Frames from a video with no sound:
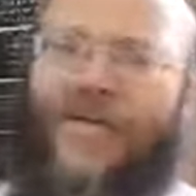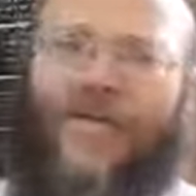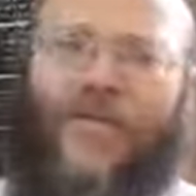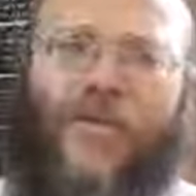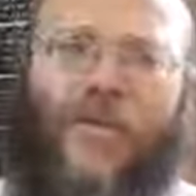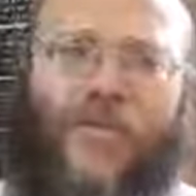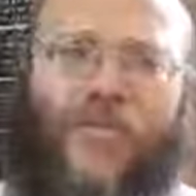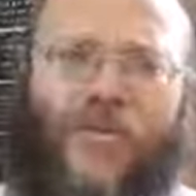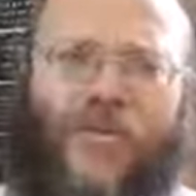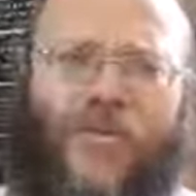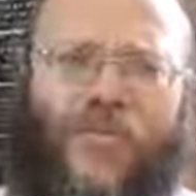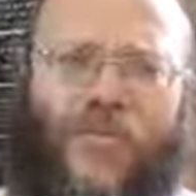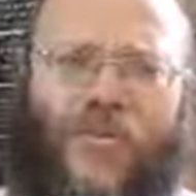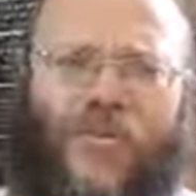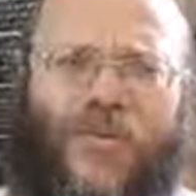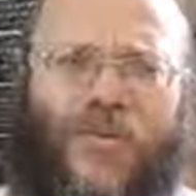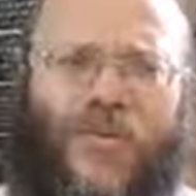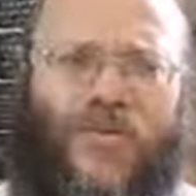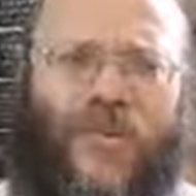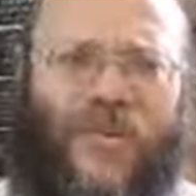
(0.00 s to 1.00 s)
mon,
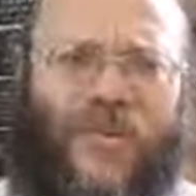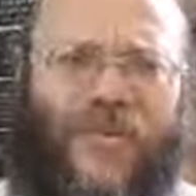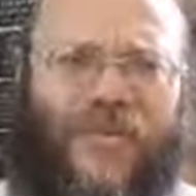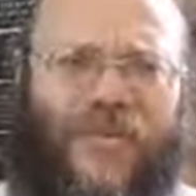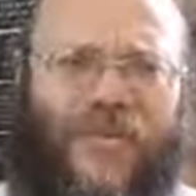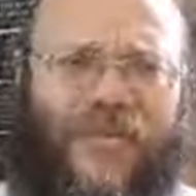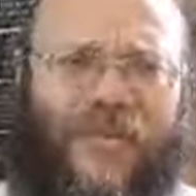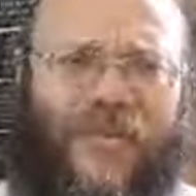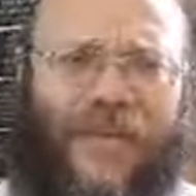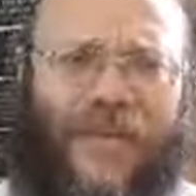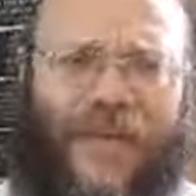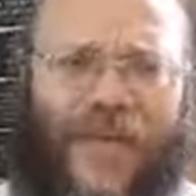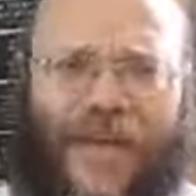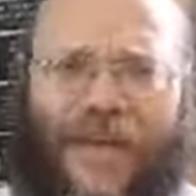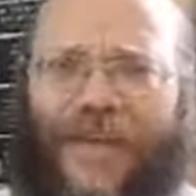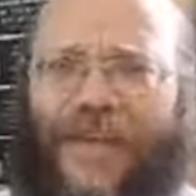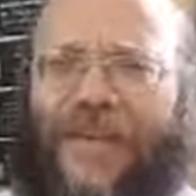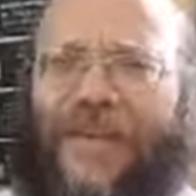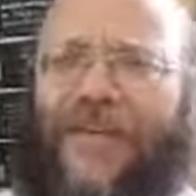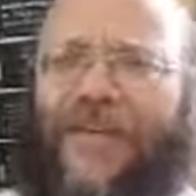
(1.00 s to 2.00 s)
monastery, like
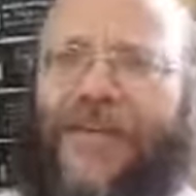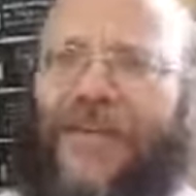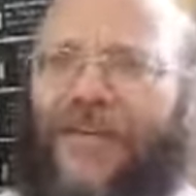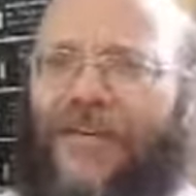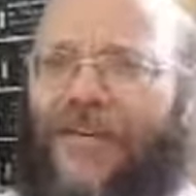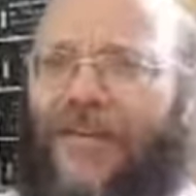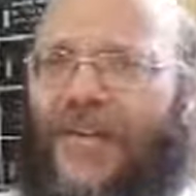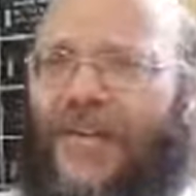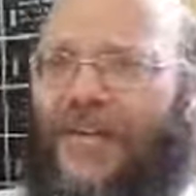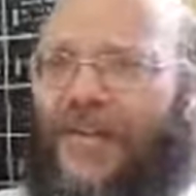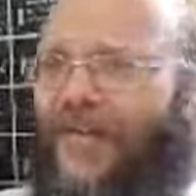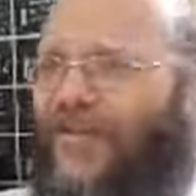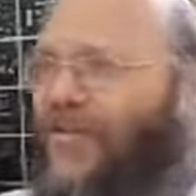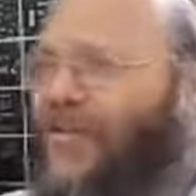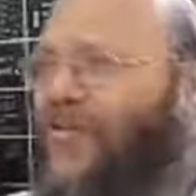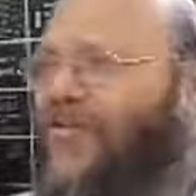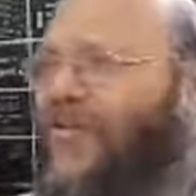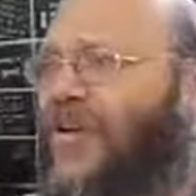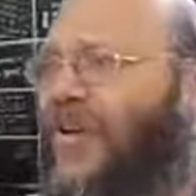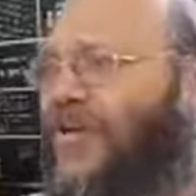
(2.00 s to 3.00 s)
the, the
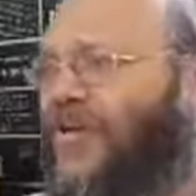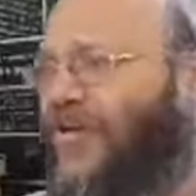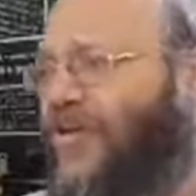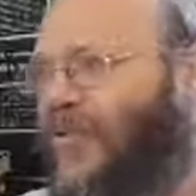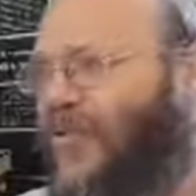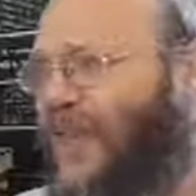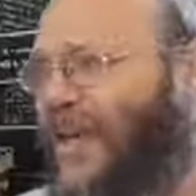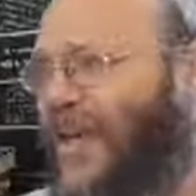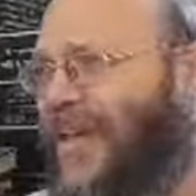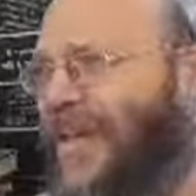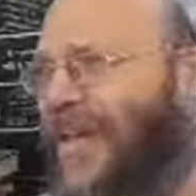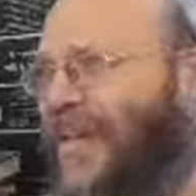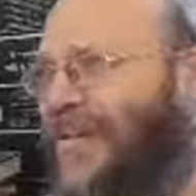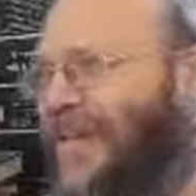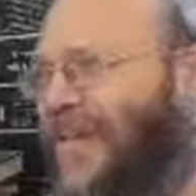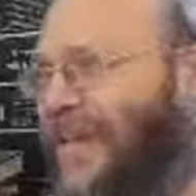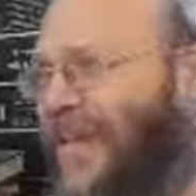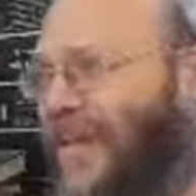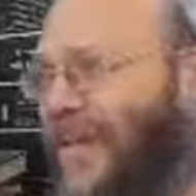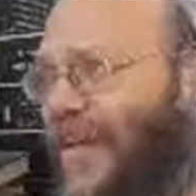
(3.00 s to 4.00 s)
Christians or Chinese
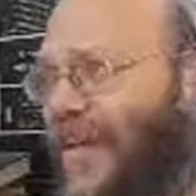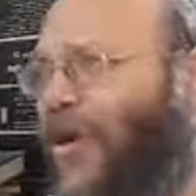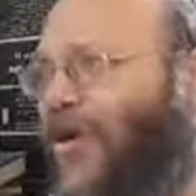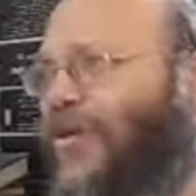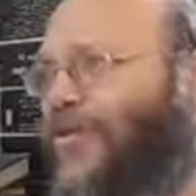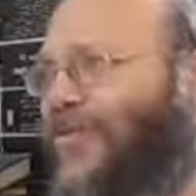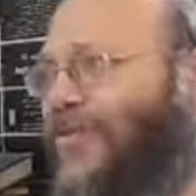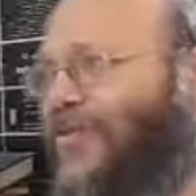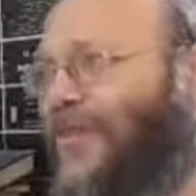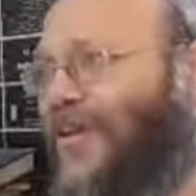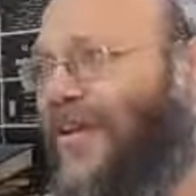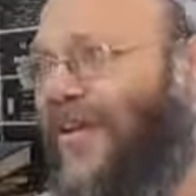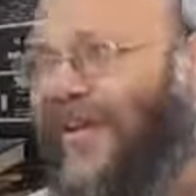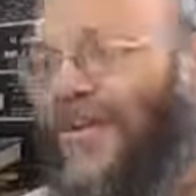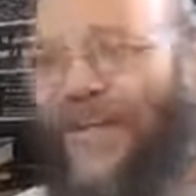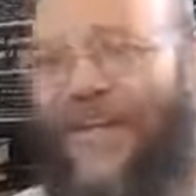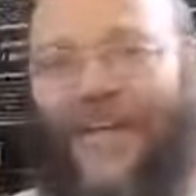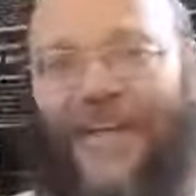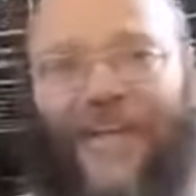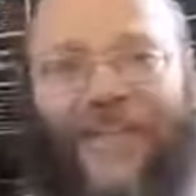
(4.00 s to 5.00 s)
uh, monks. They
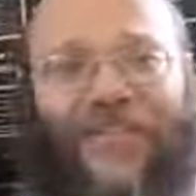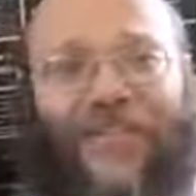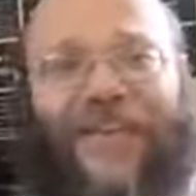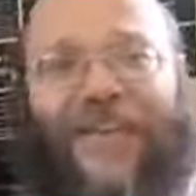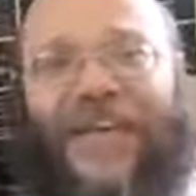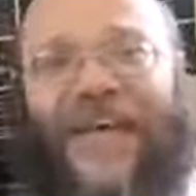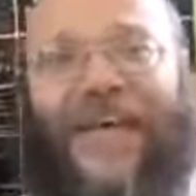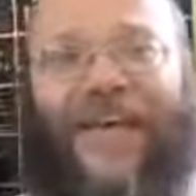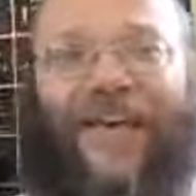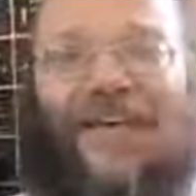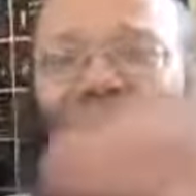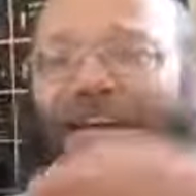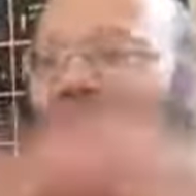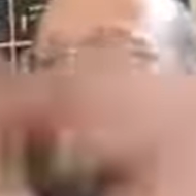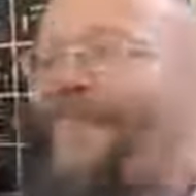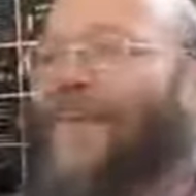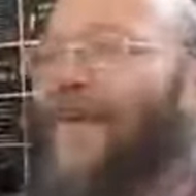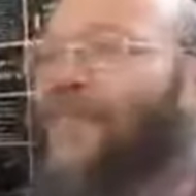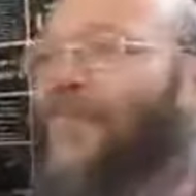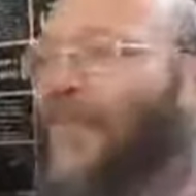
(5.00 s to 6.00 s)
living like uh,
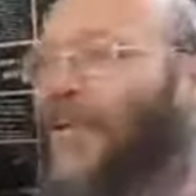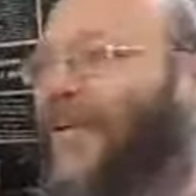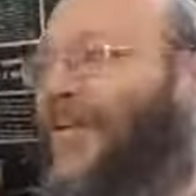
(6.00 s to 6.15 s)
separated